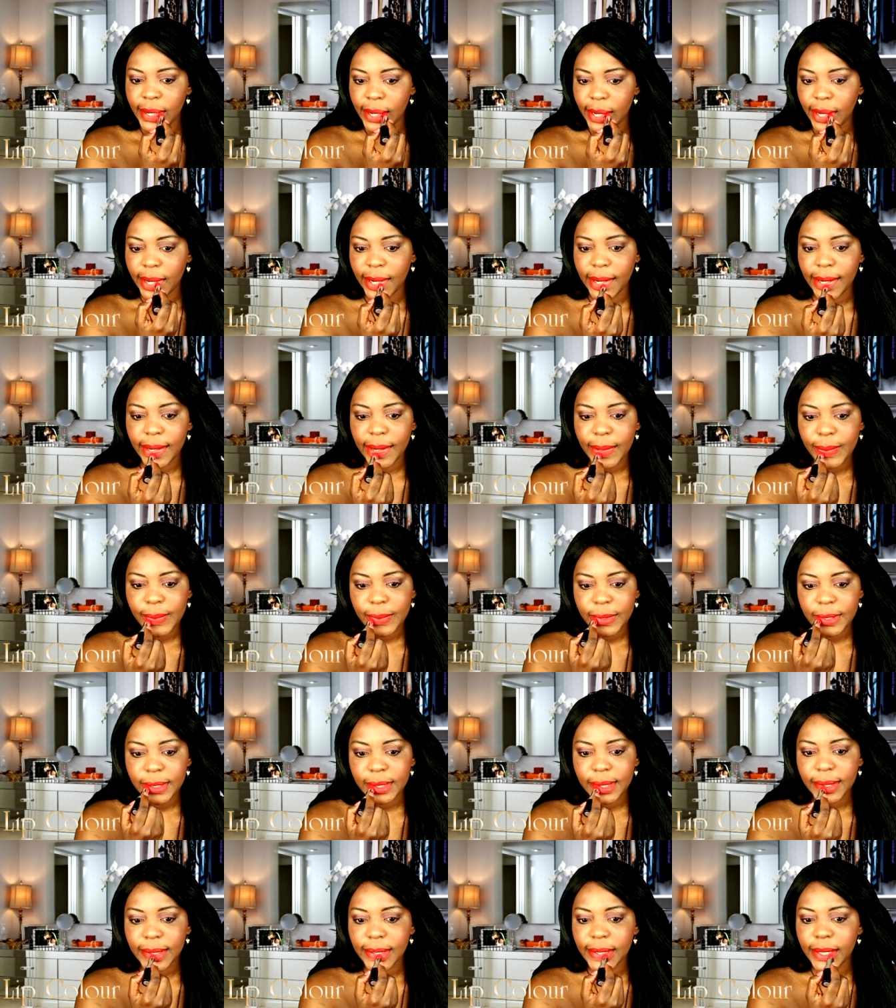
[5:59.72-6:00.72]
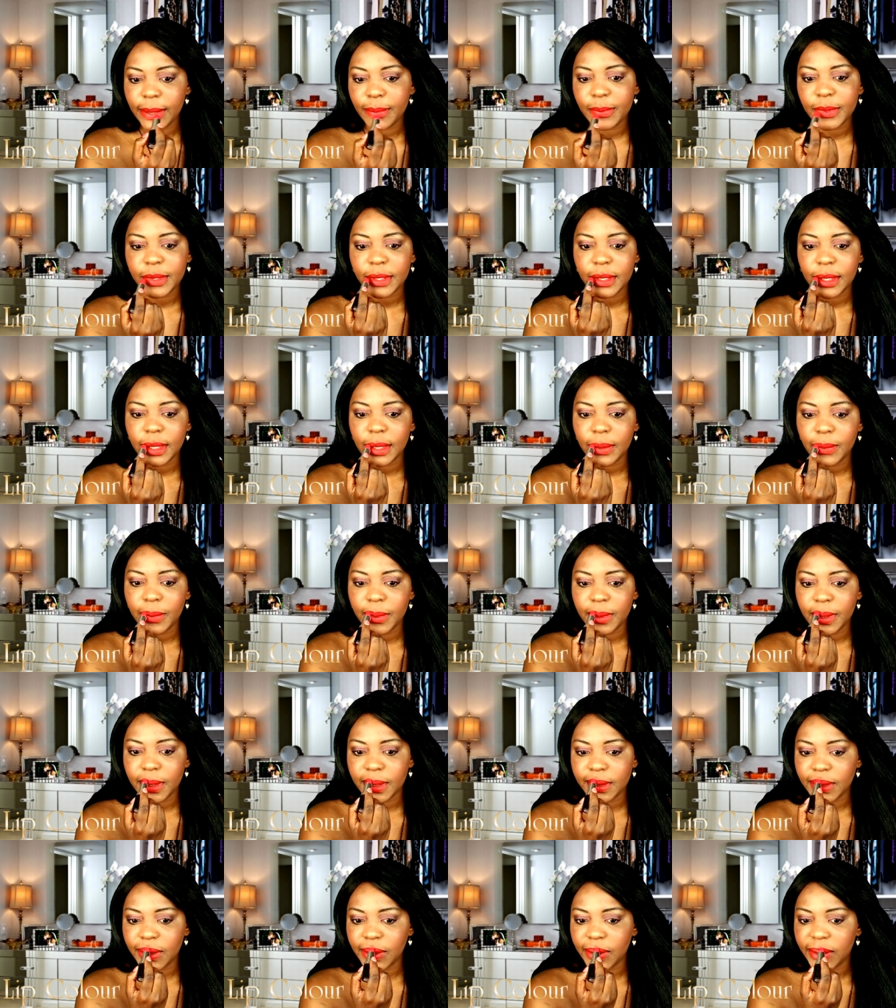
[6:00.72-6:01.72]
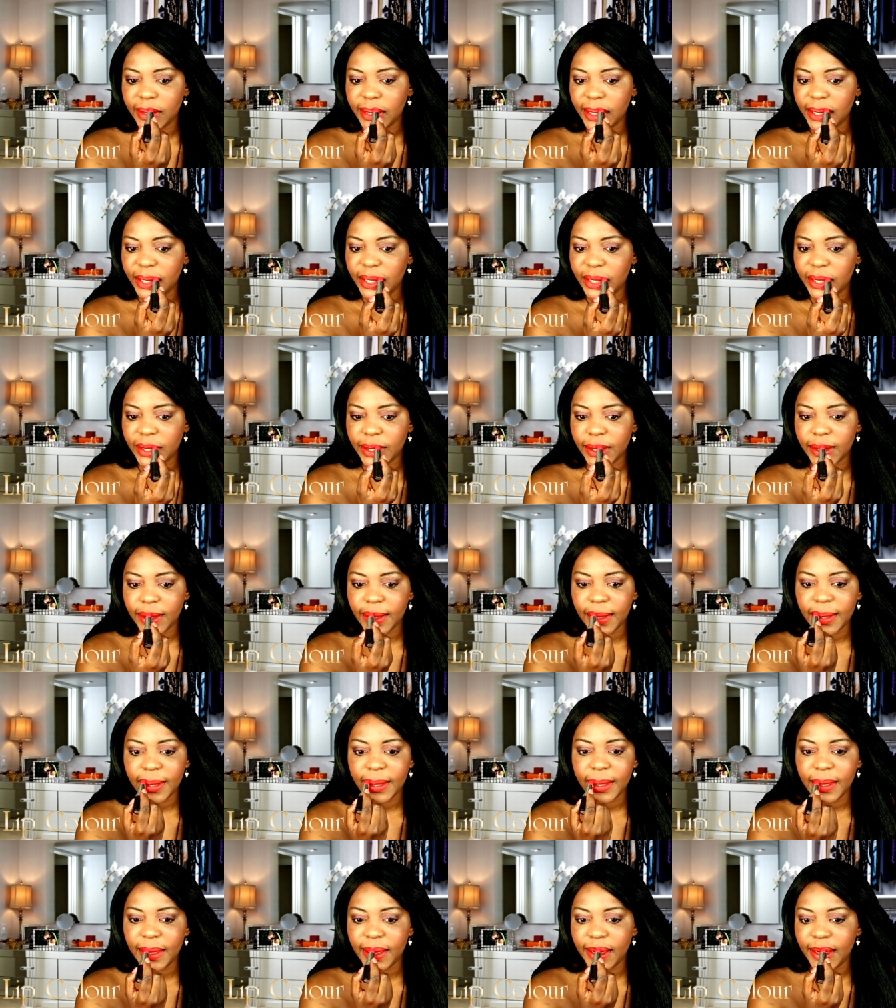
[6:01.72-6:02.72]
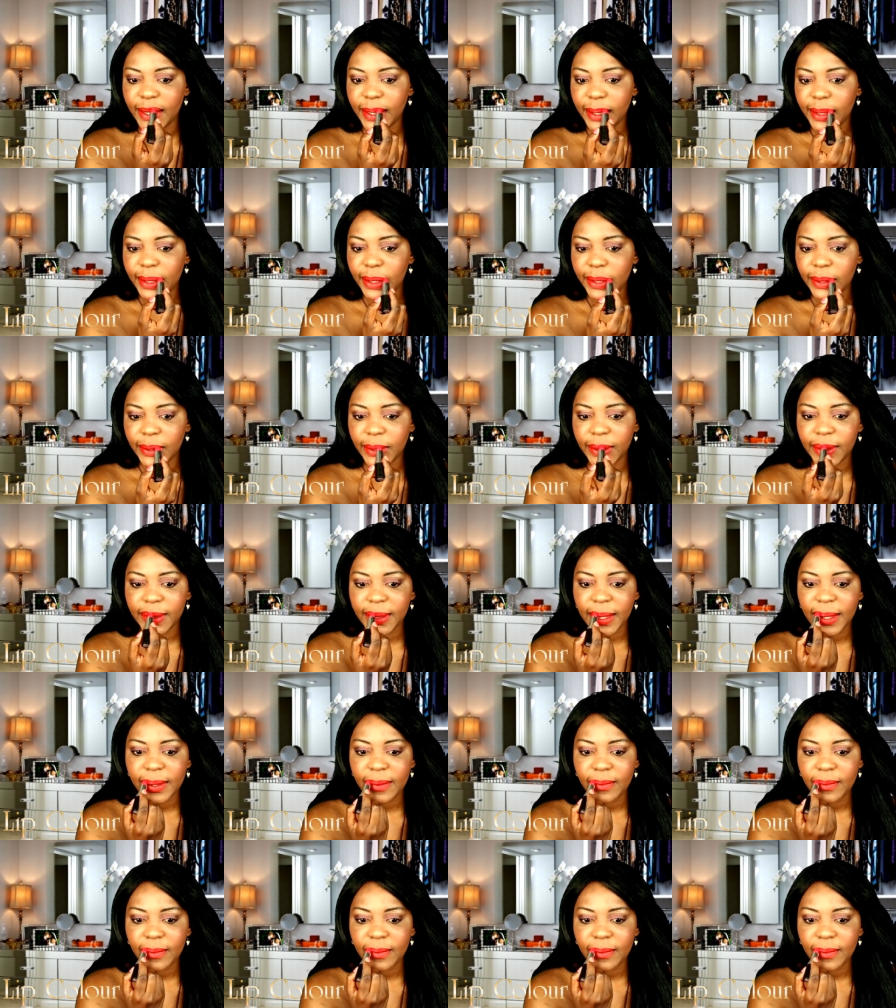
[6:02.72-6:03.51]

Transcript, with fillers: I'm using a lipstick which has conditioner in it so it's kind